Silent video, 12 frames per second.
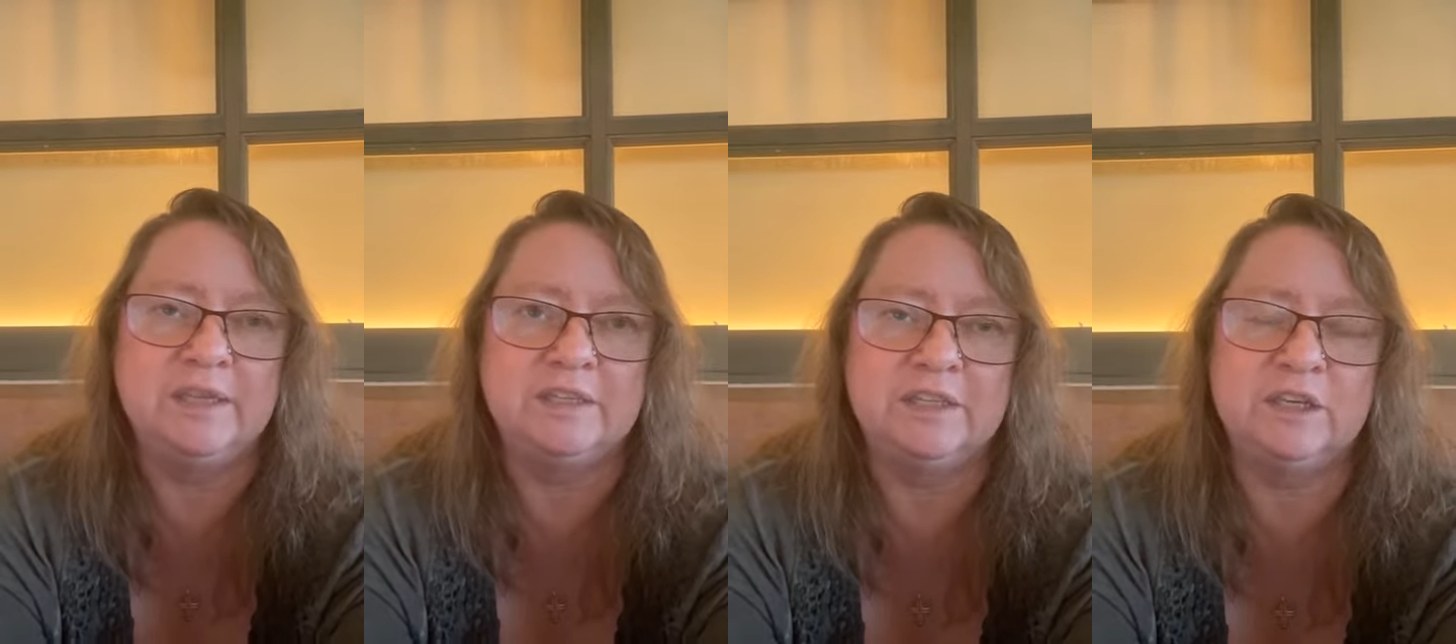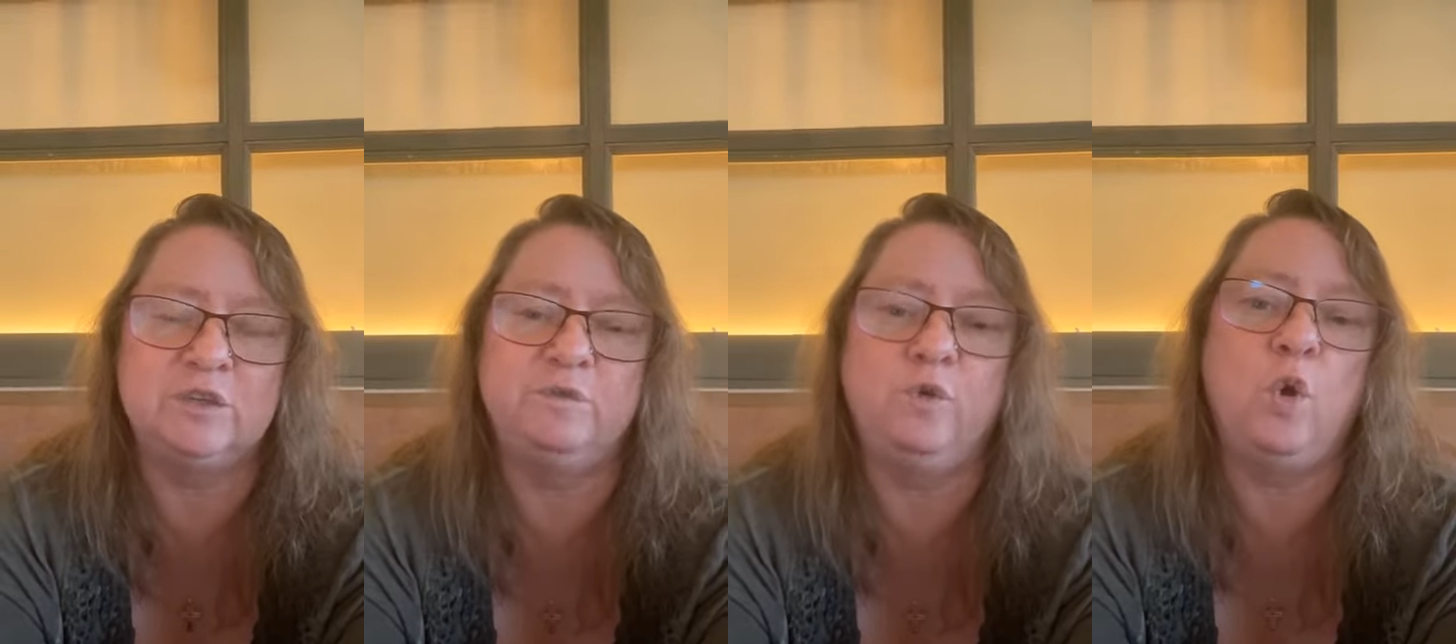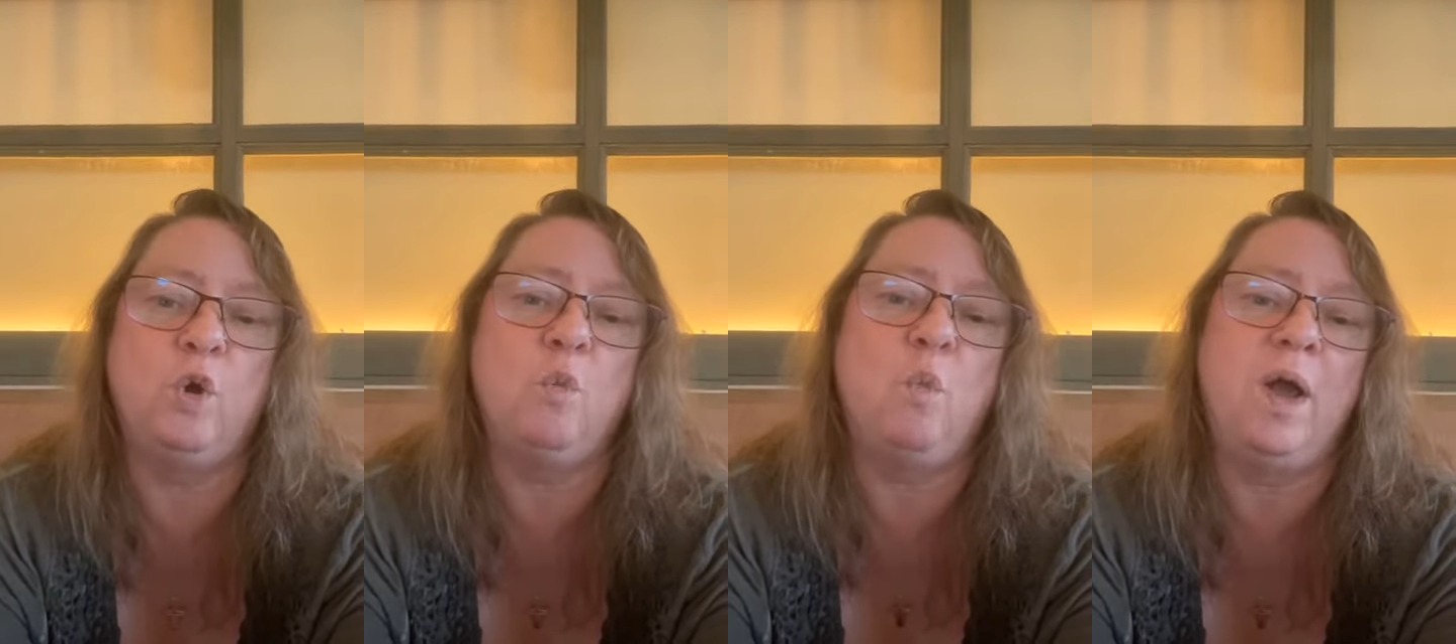
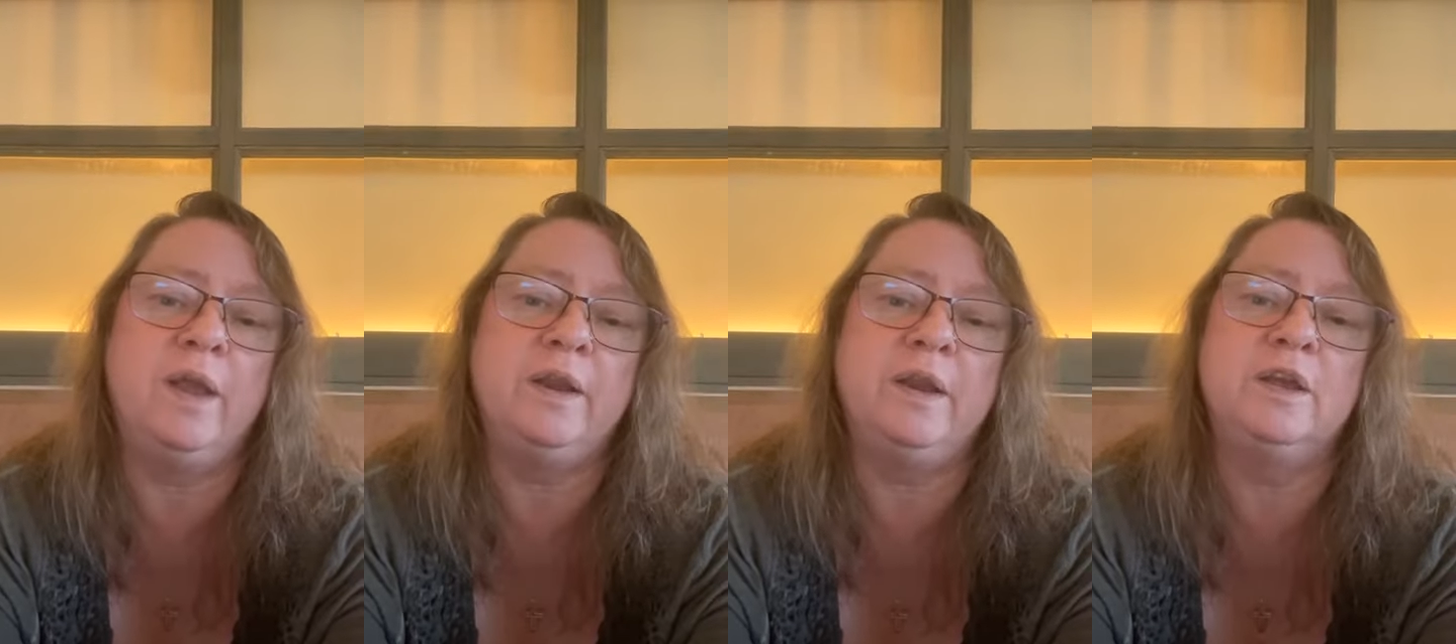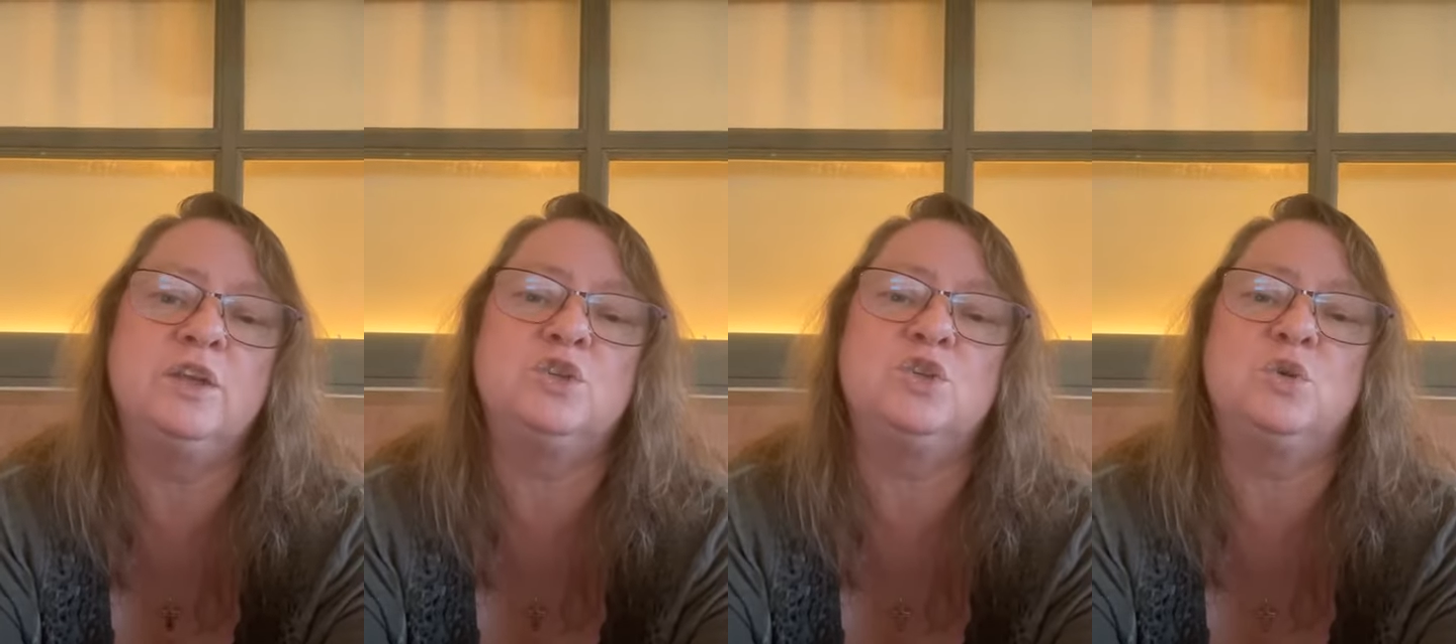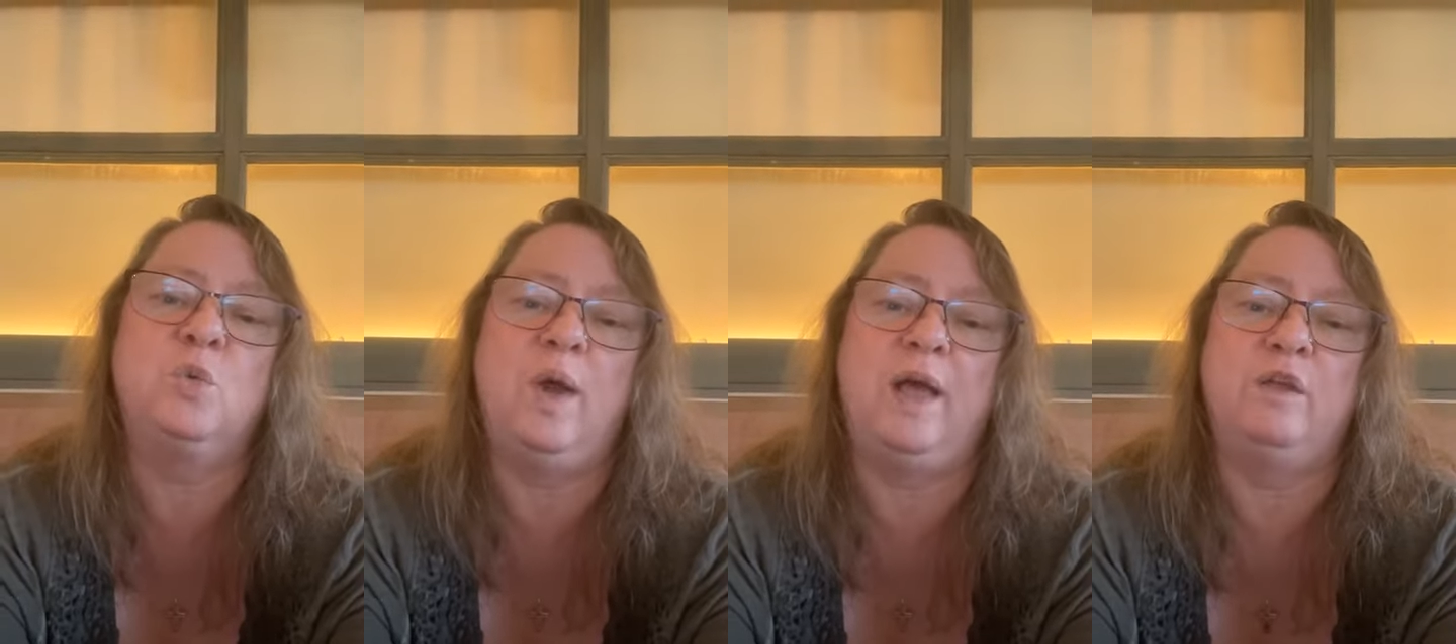641
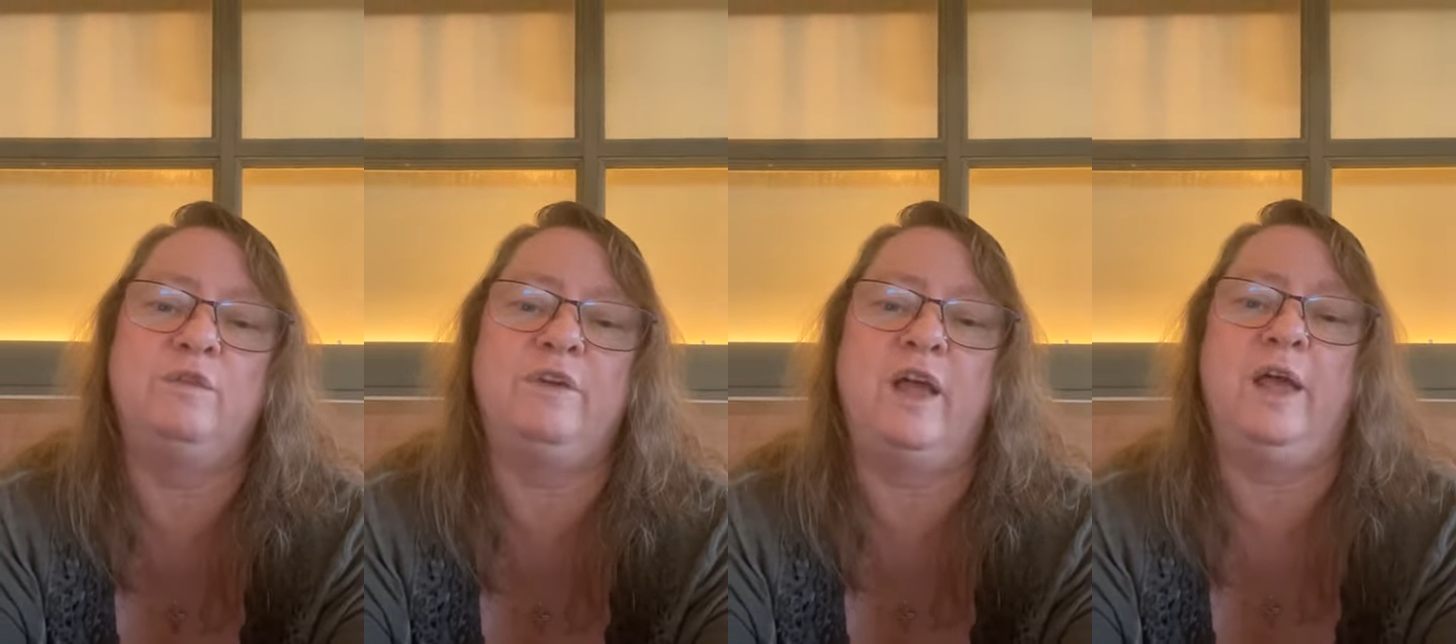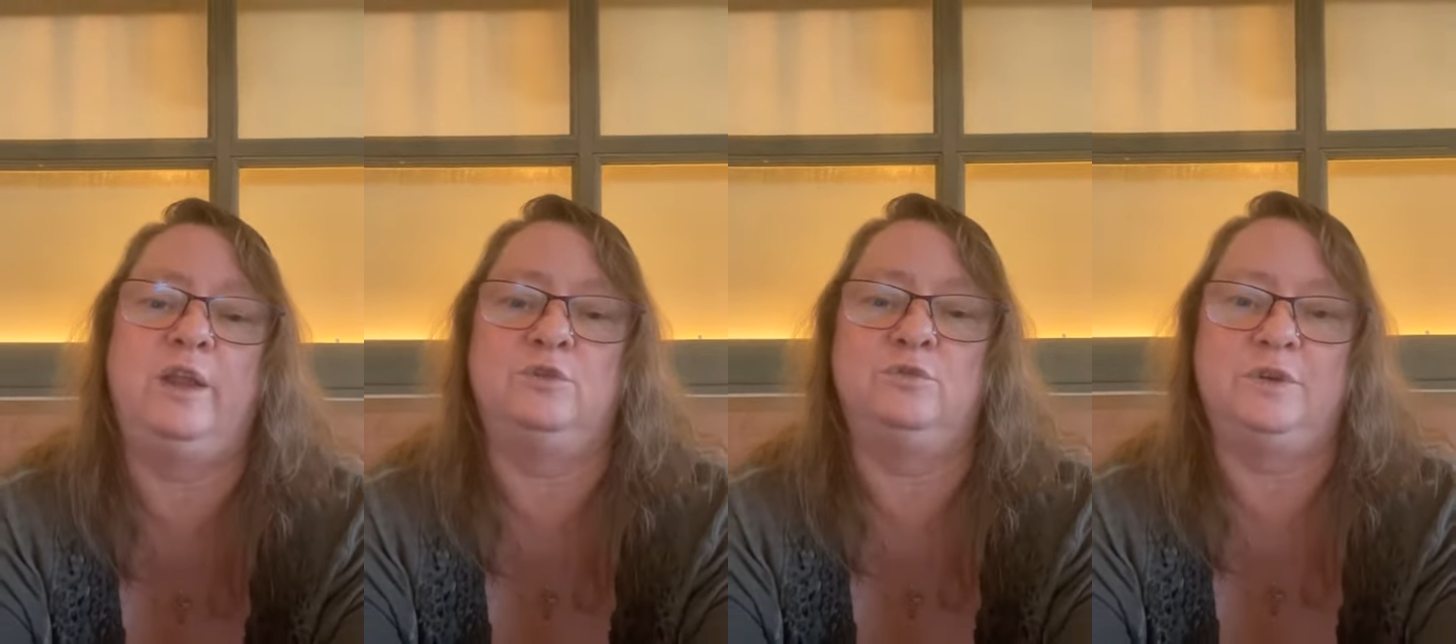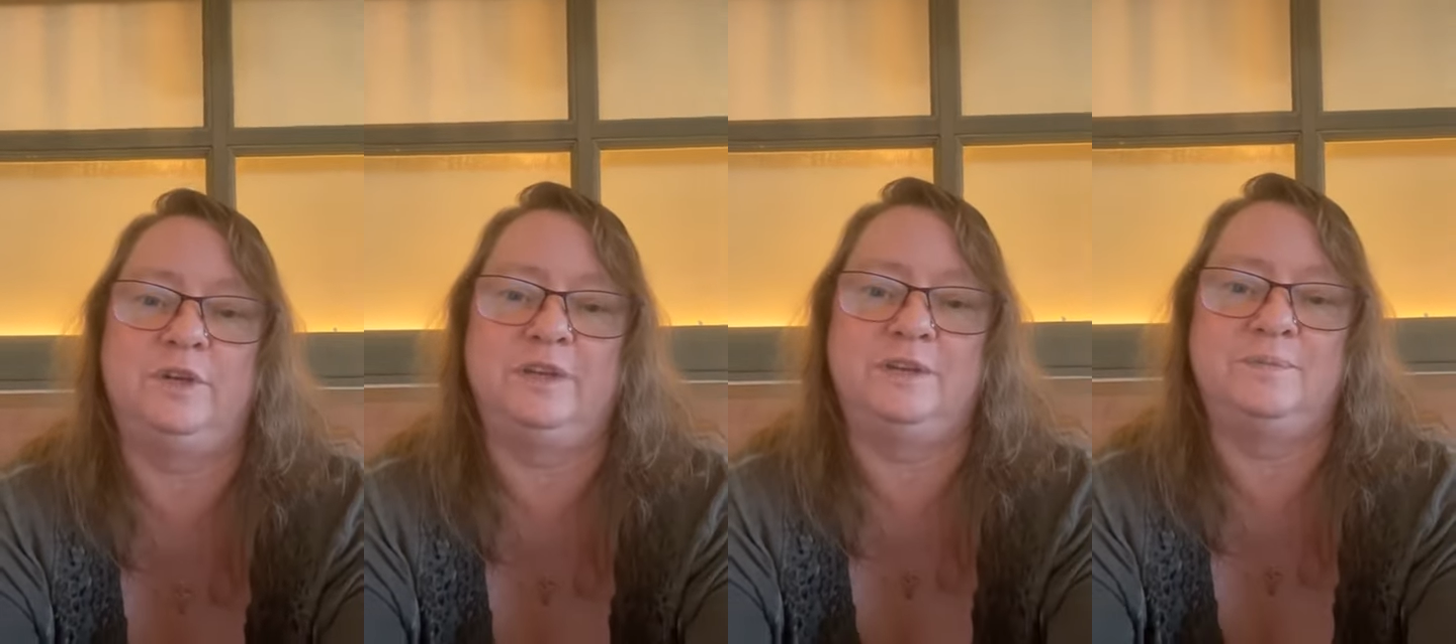
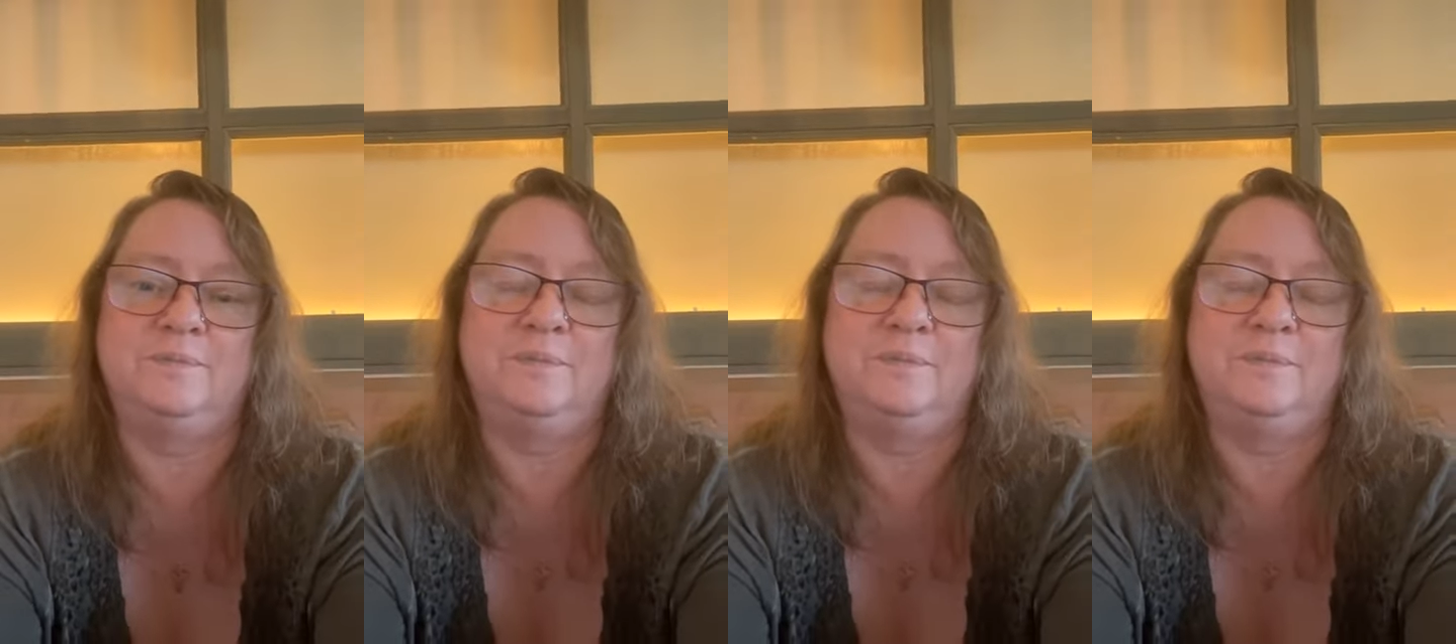1200.